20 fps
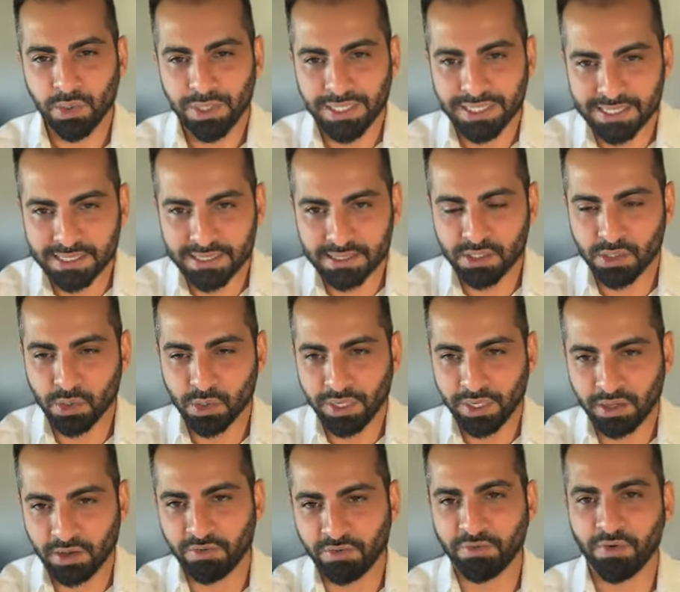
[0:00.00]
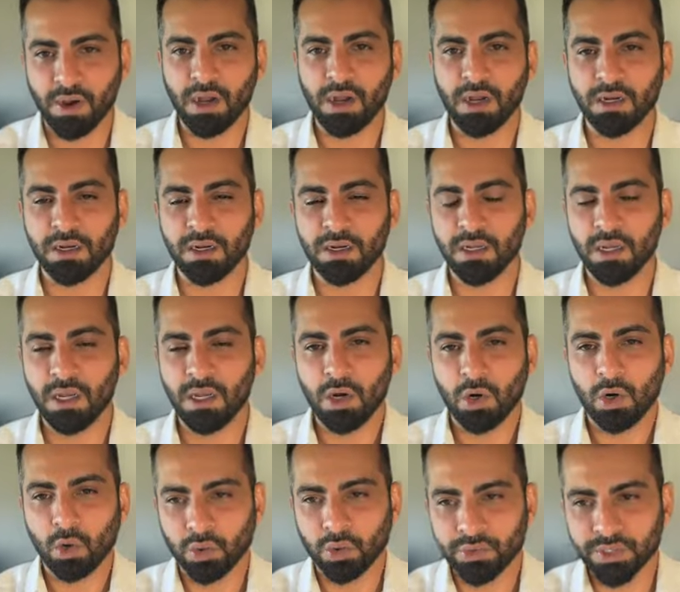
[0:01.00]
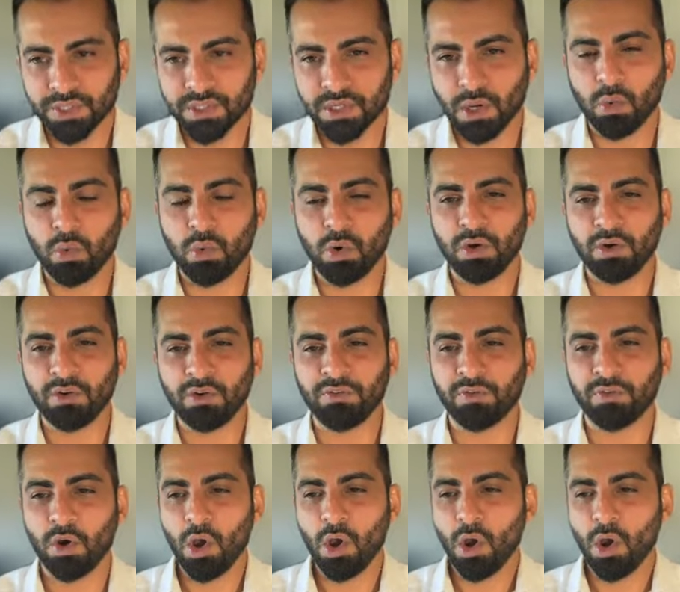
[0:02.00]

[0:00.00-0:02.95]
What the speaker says: Irfan or tasawwuf